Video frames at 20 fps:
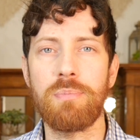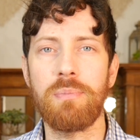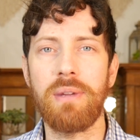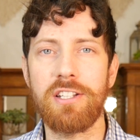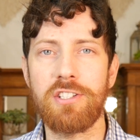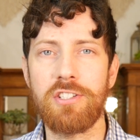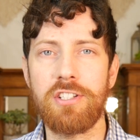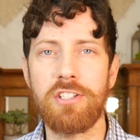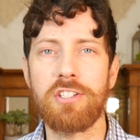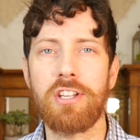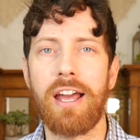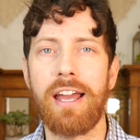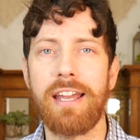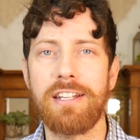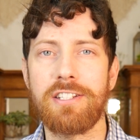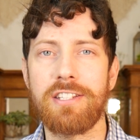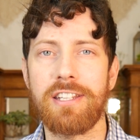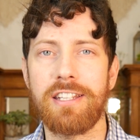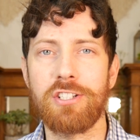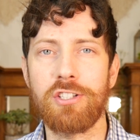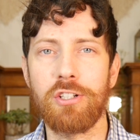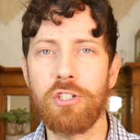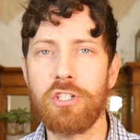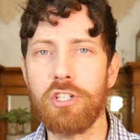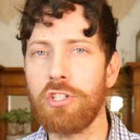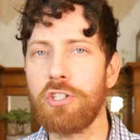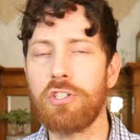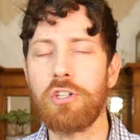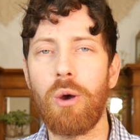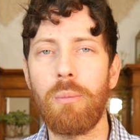schmancy scientists. There's
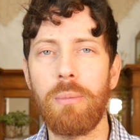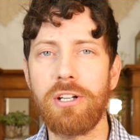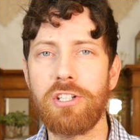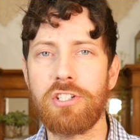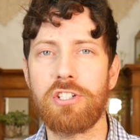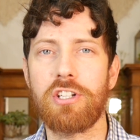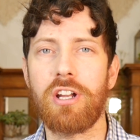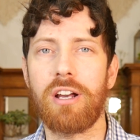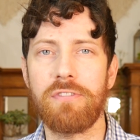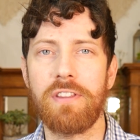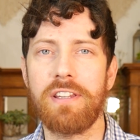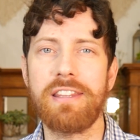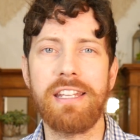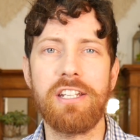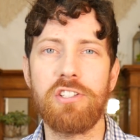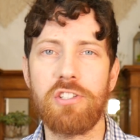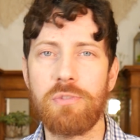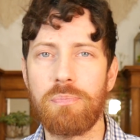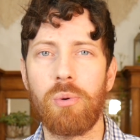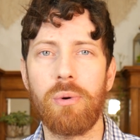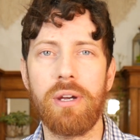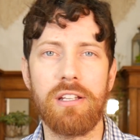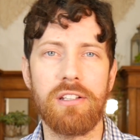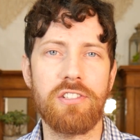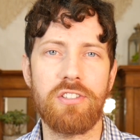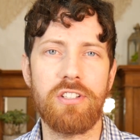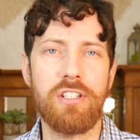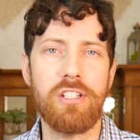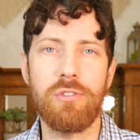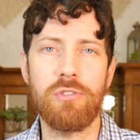just so much stuff that they just
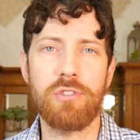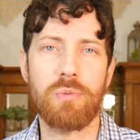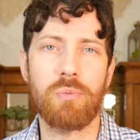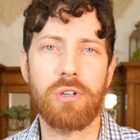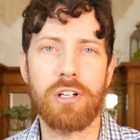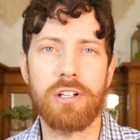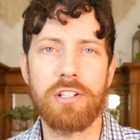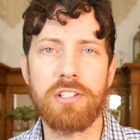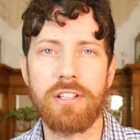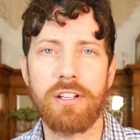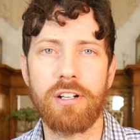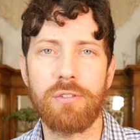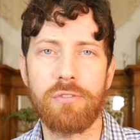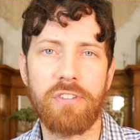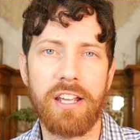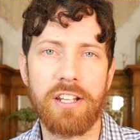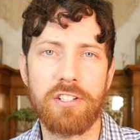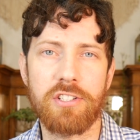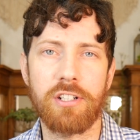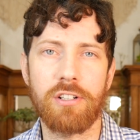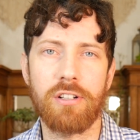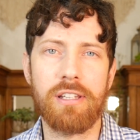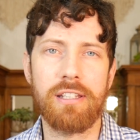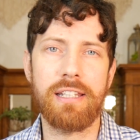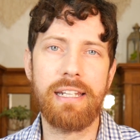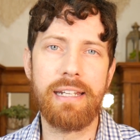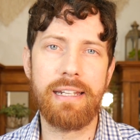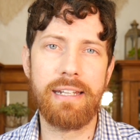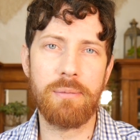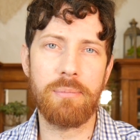pointlessly use words that are fancier than
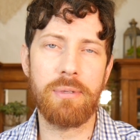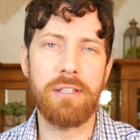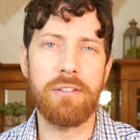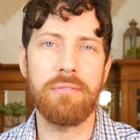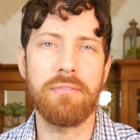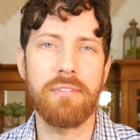they need to be.